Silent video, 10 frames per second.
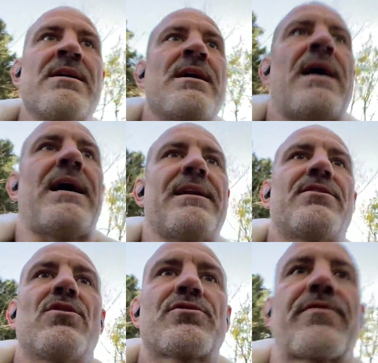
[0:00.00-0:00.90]
And
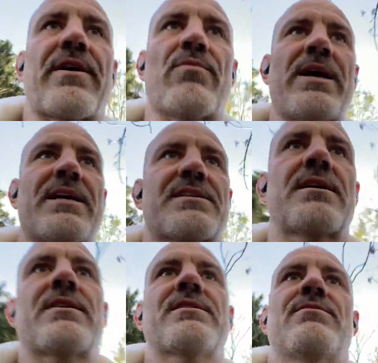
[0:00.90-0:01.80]
those 3 weeks,
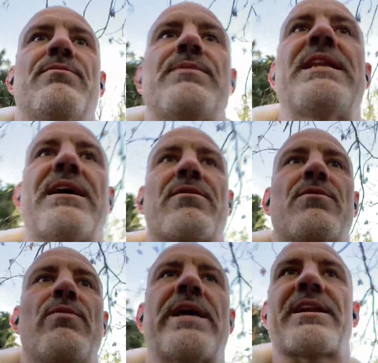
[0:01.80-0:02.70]
so meaning
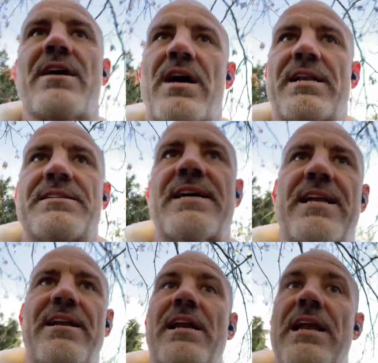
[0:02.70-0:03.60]
week 9, 10
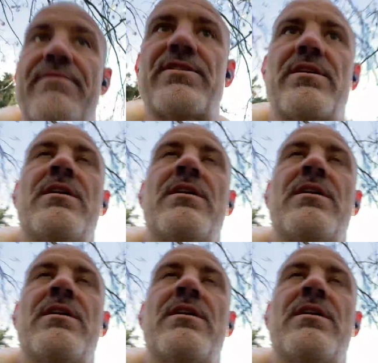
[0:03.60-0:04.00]
and 11,